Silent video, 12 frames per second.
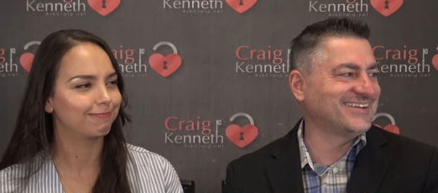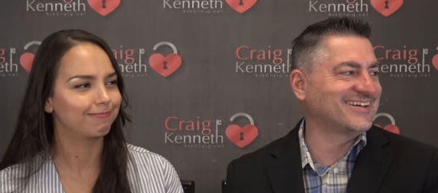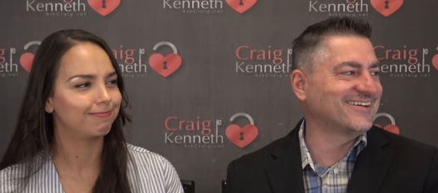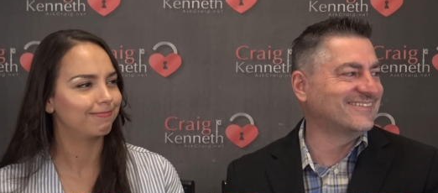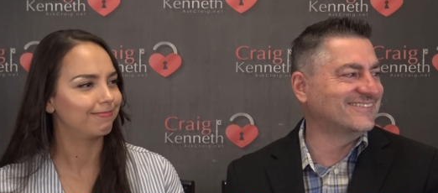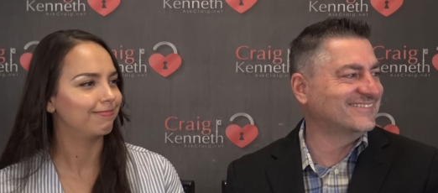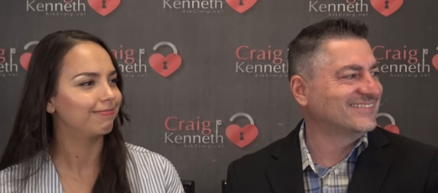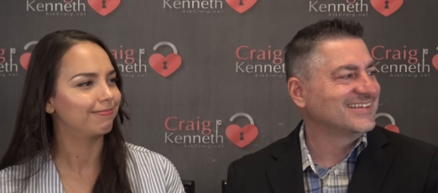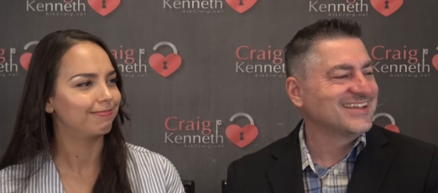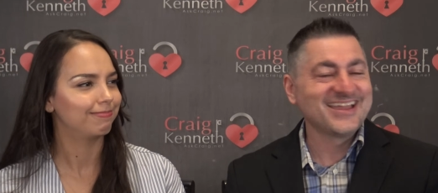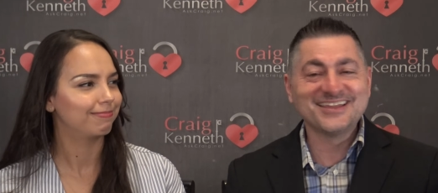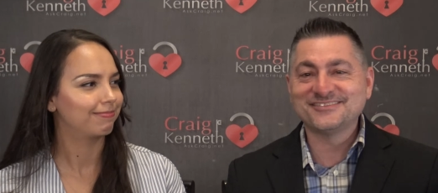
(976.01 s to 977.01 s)
Speaker 1: no.
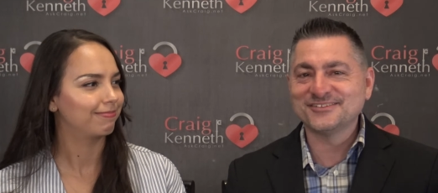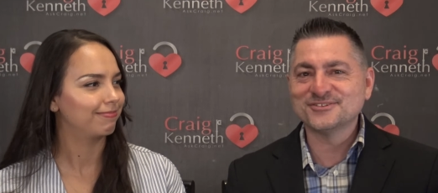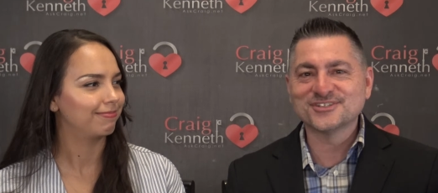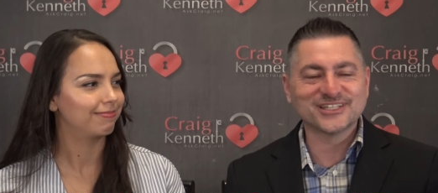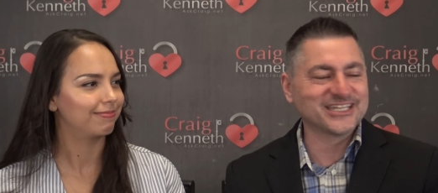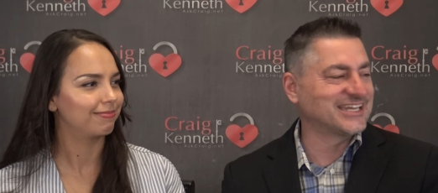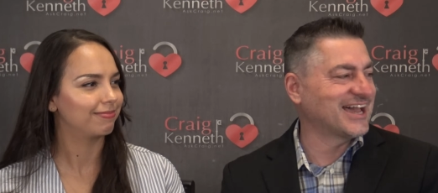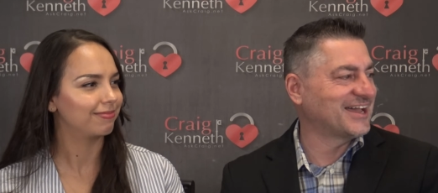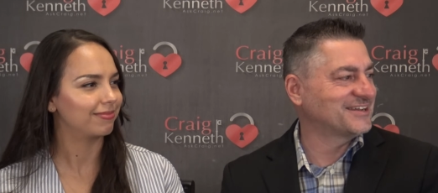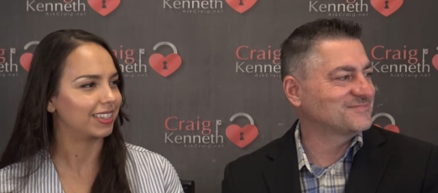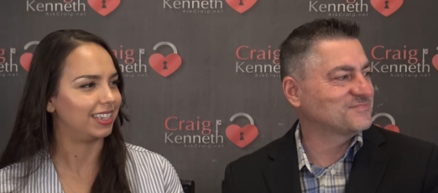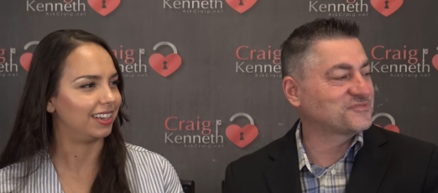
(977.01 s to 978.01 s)
It's usually not.
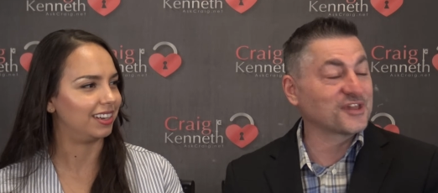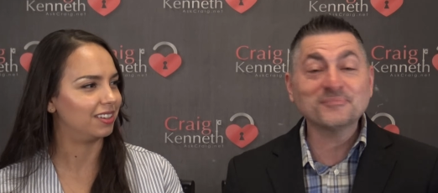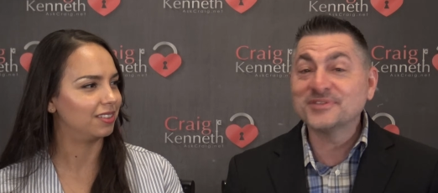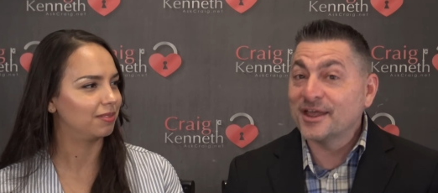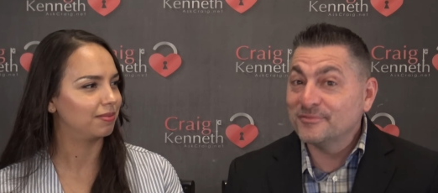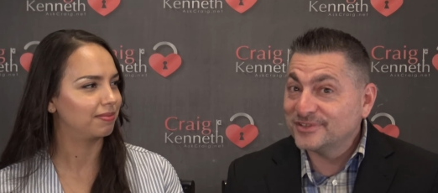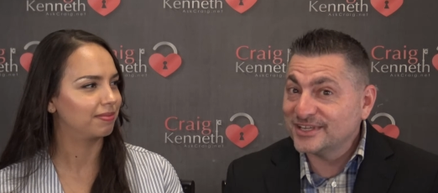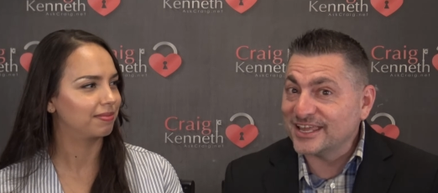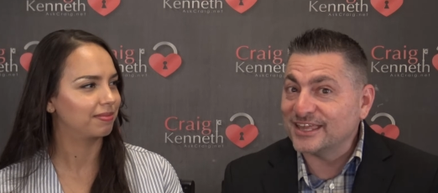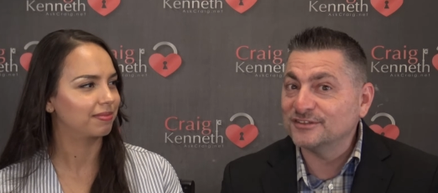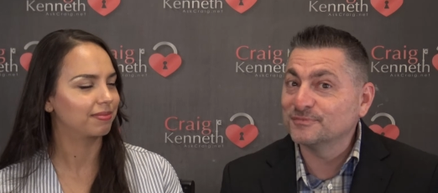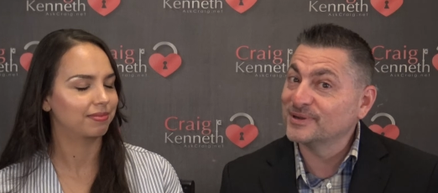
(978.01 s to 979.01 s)
Speaker 2: Yeah. Sometimes it
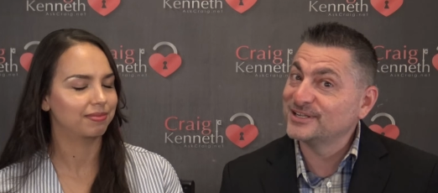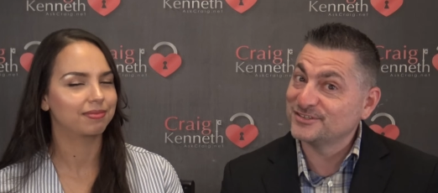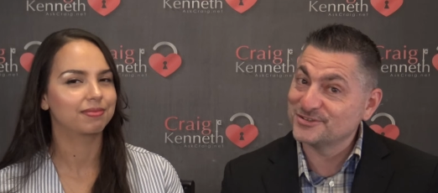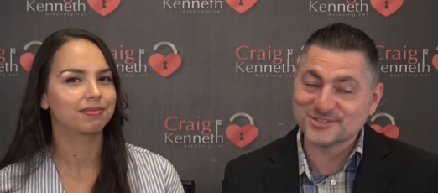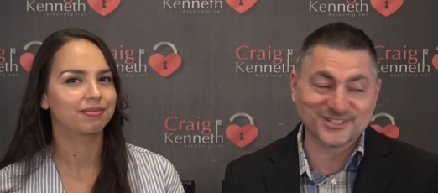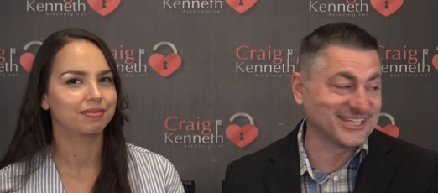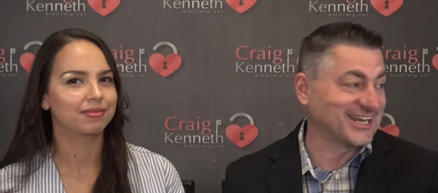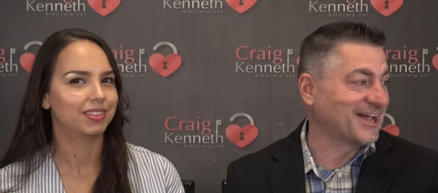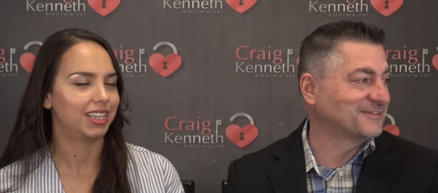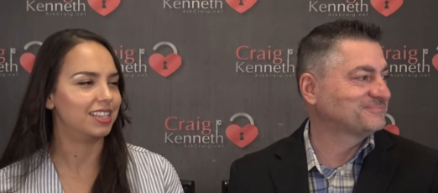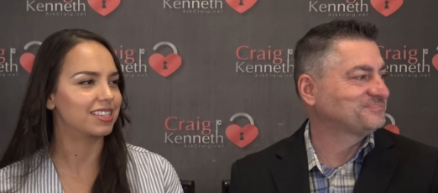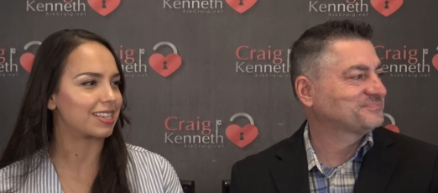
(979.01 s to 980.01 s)
is, but it's usually not.
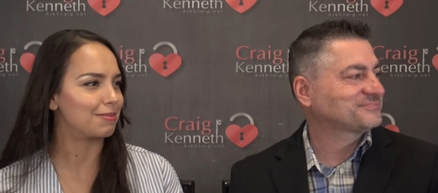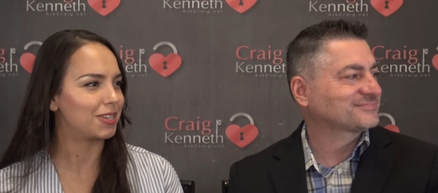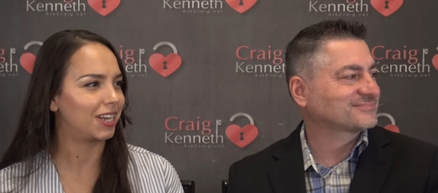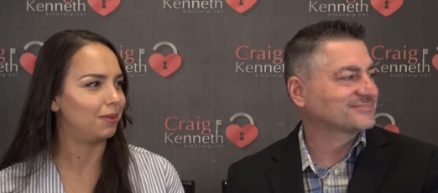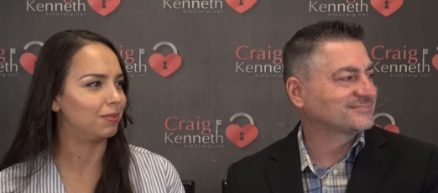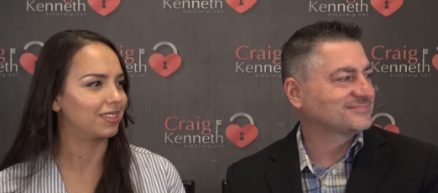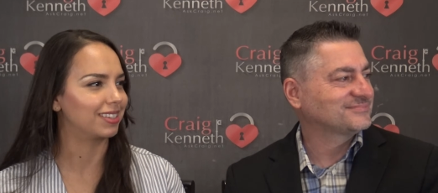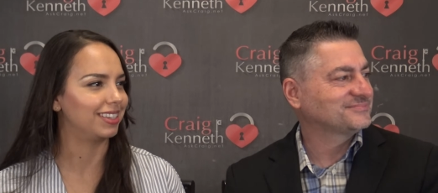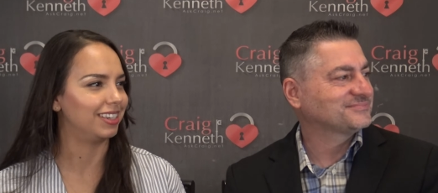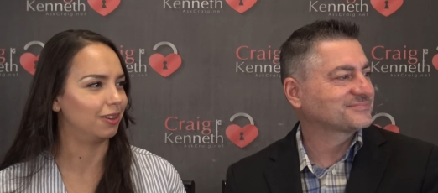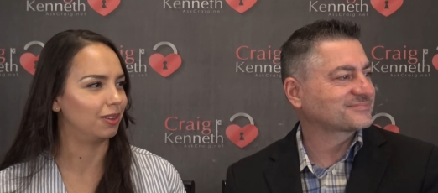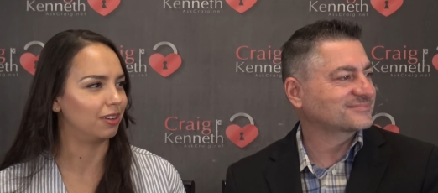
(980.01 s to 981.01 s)
And sometimes, you
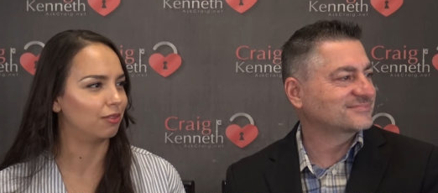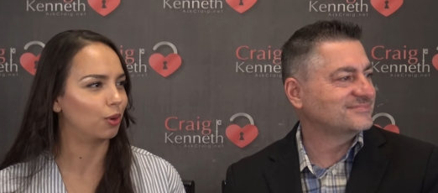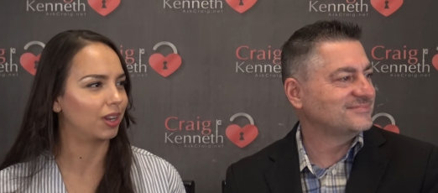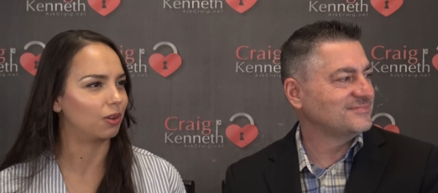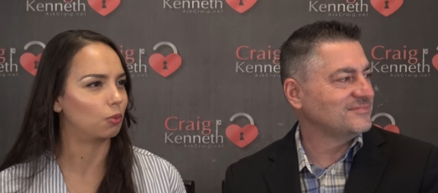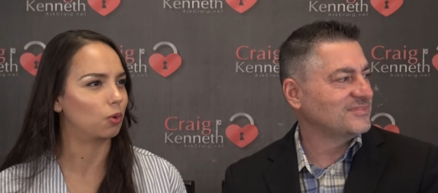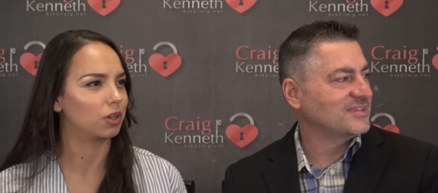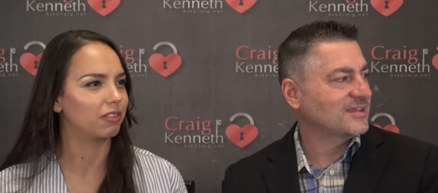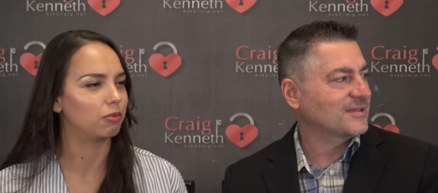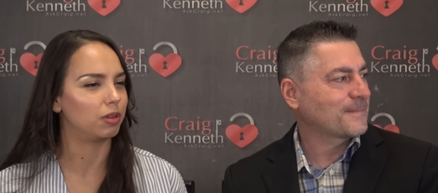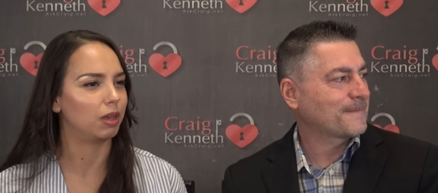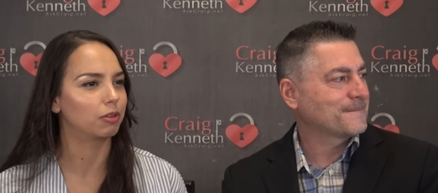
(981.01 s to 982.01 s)
know, the avoidant won't even
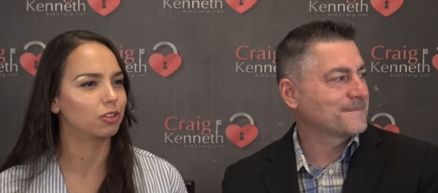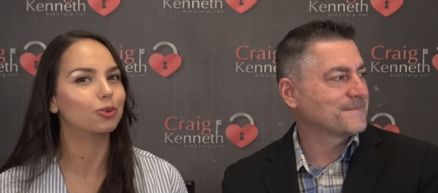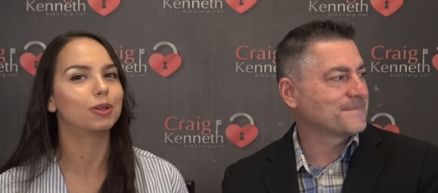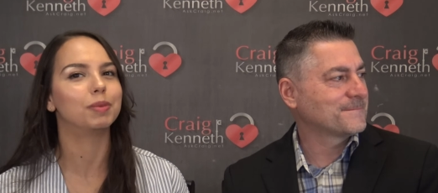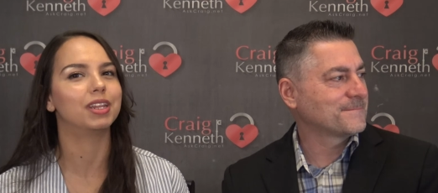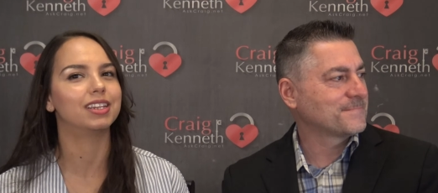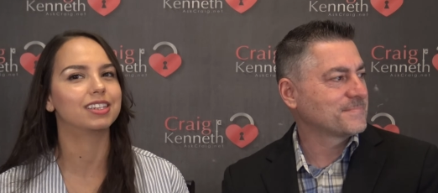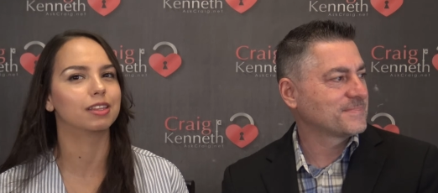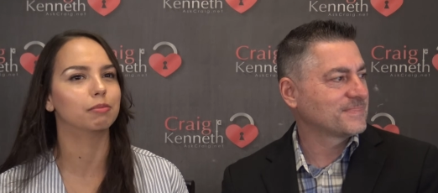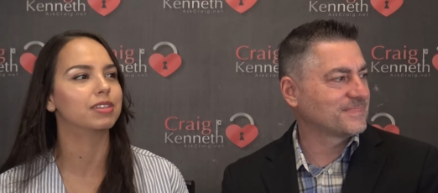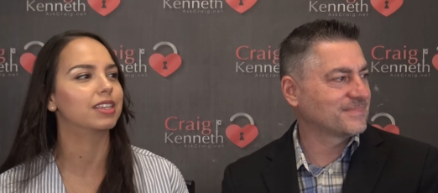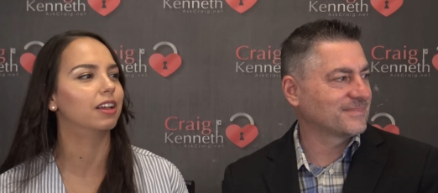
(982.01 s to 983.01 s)
be able to admit it to
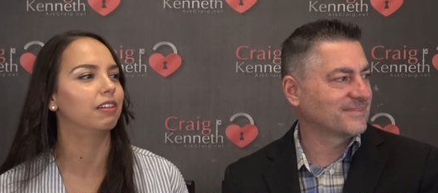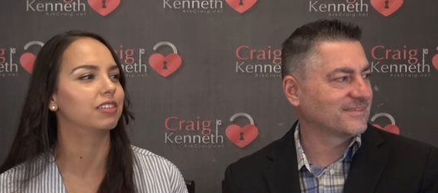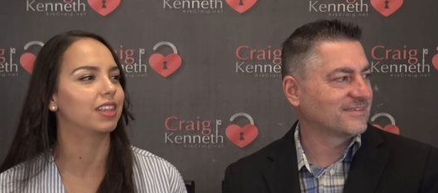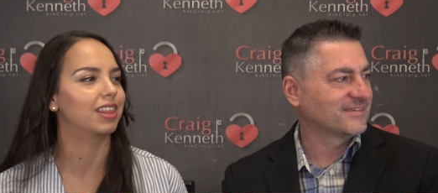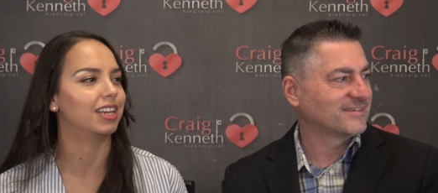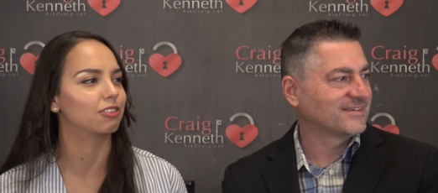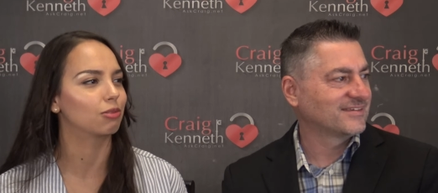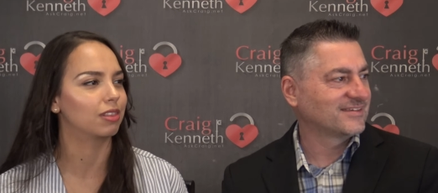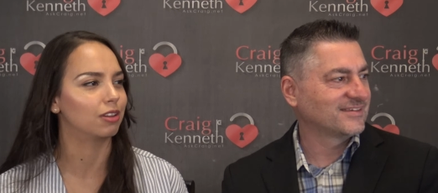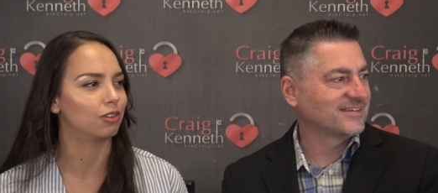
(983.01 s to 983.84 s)
themselves that that's what